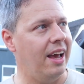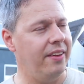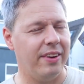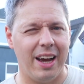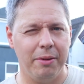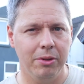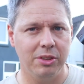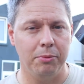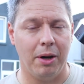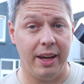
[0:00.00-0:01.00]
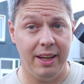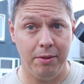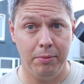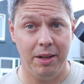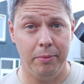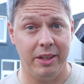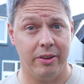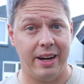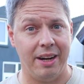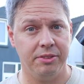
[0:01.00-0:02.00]
And I am using my
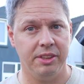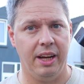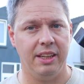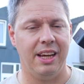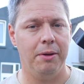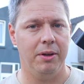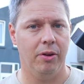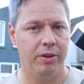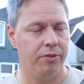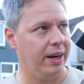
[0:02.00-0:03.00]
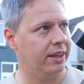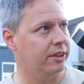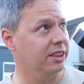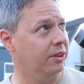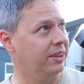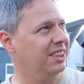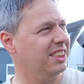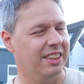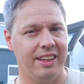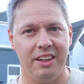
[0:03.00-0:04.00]
18mm f6 APO refractor, so this
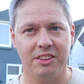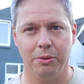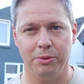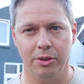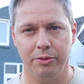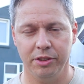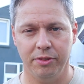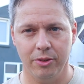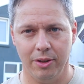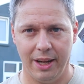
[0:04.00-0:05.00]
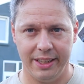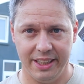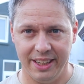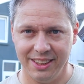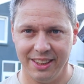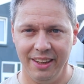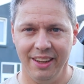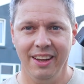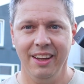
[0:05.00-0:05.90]
is a telescope surface photo line edition.